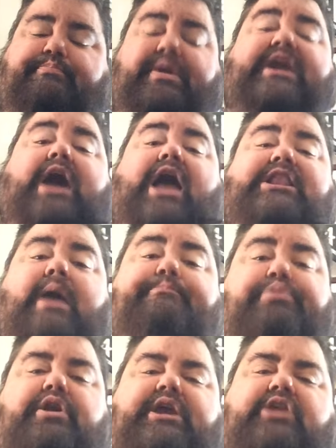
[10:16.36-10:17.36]
because
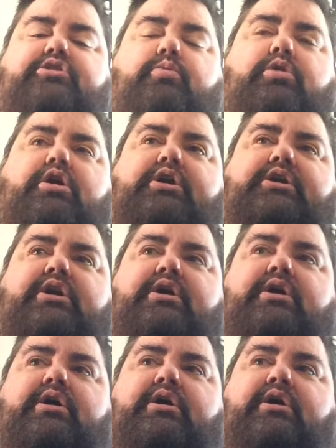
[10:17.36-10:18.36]
I'm putting in the work
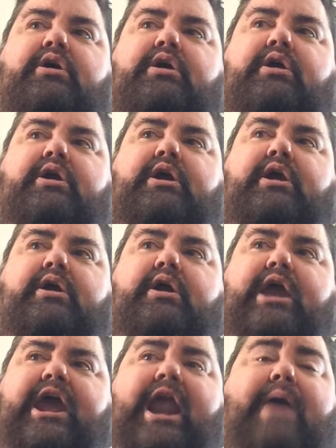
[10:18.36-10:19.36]

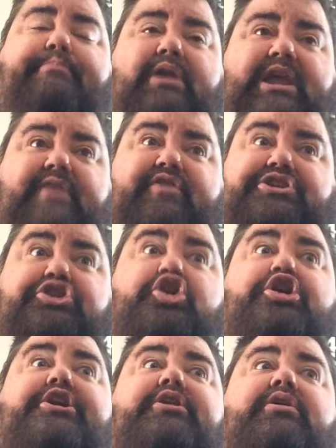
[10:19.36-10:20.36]
and I believe it's
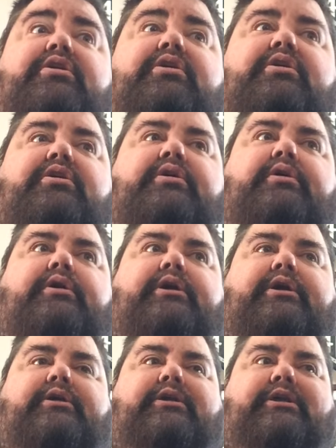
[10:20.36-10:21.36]
good,
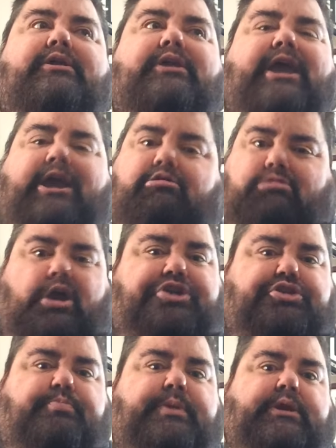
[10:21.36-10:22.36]
it
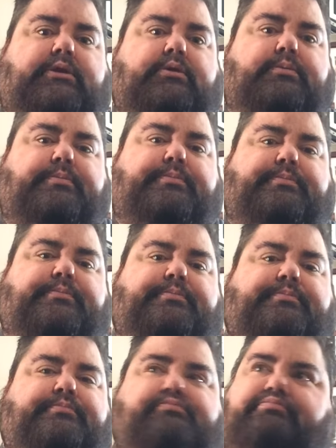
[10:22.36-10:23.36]
crushed me.
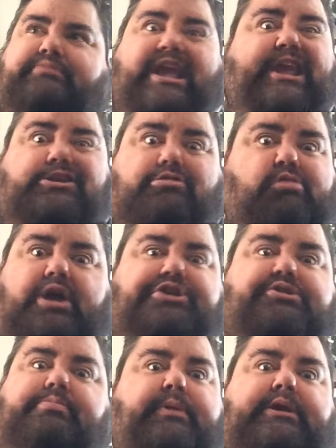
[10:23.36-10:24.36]
It
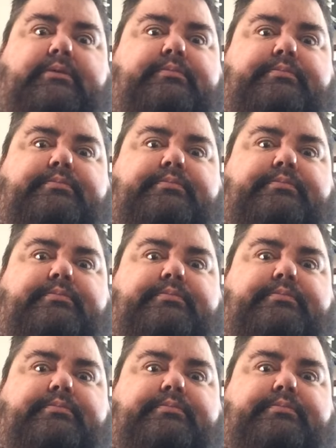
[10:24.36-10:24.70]
crushed me.